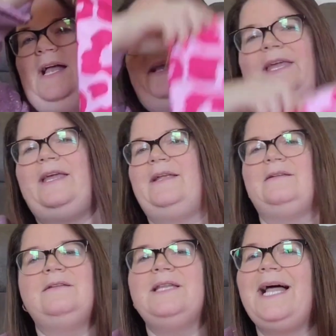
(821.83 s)
Again,
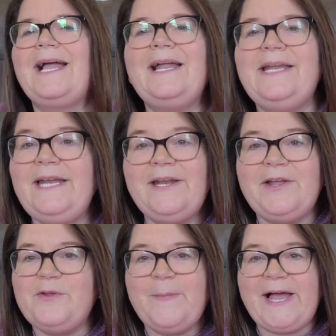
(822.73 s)
like I need
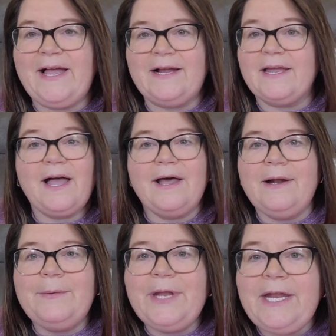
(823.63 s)
another bag. I
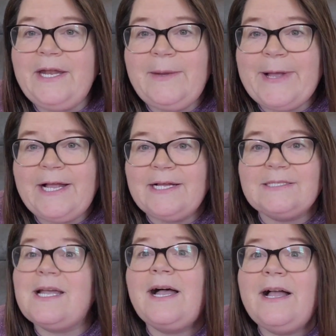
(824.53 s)
don't need any
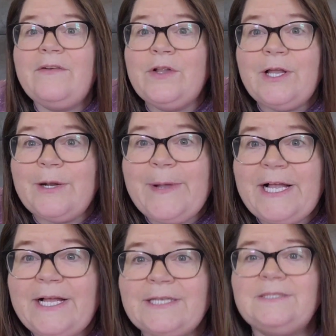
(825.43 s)
bags. I have a lot of
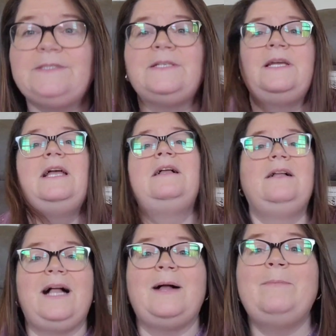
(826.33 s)
bags.
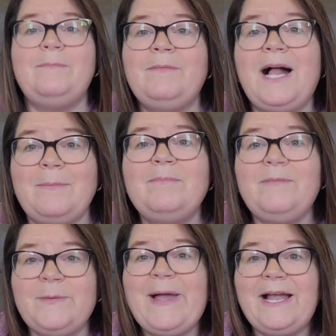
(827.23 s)
I'm,
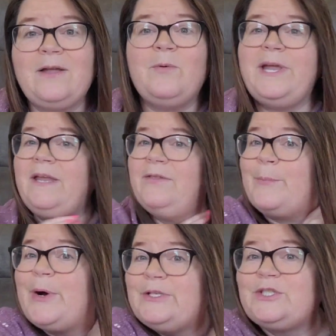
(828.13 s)
I'm the bag queen,
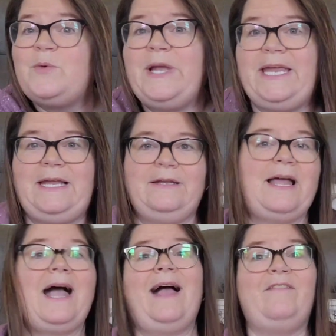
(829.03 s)
the purse queen.
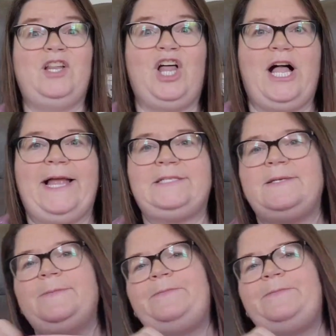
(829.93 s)
I have a lot.